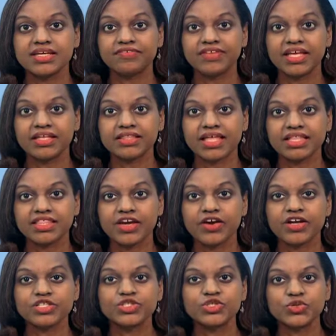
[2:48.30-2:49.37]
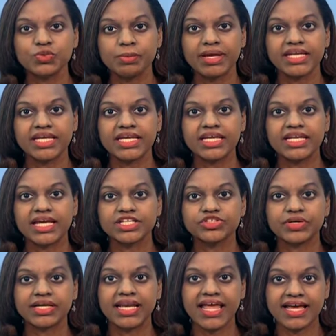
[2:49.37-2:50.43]
evening that there are too many
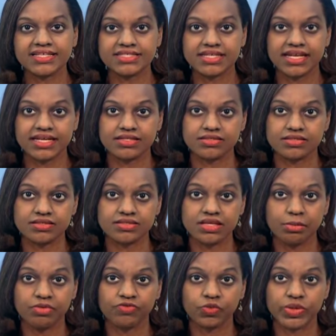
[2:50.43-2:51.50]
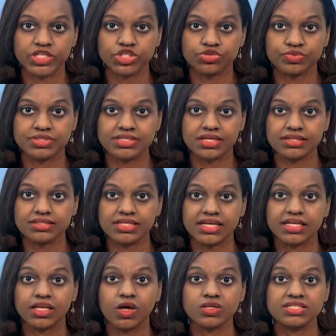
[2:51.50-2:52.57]
electrical accidents, some of which result
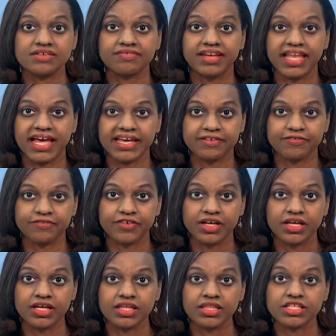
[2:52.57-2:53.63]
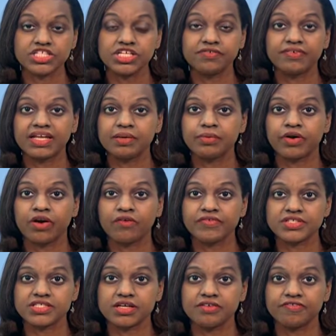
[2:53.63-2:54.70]
in loss of life. The Chief Labour
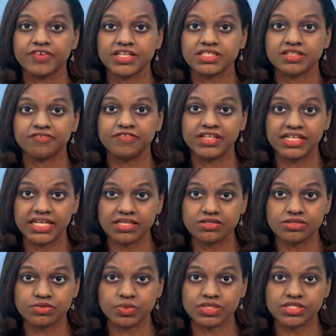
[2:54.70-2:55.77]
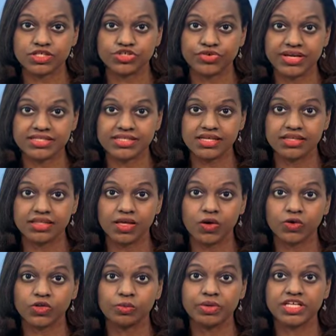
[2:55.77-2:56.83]
Officer, Victor Felix, was addressing the
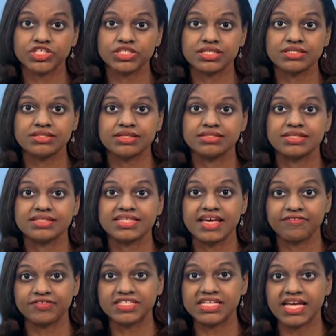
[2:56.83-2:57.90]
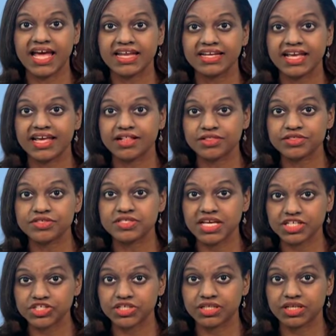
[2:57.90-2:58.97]
Occupation Safety and Health
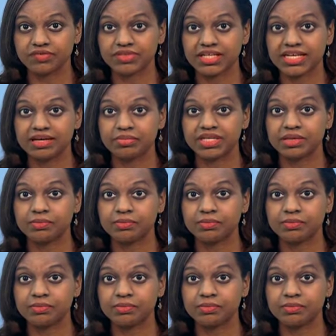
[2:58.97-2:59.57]
section of the Labour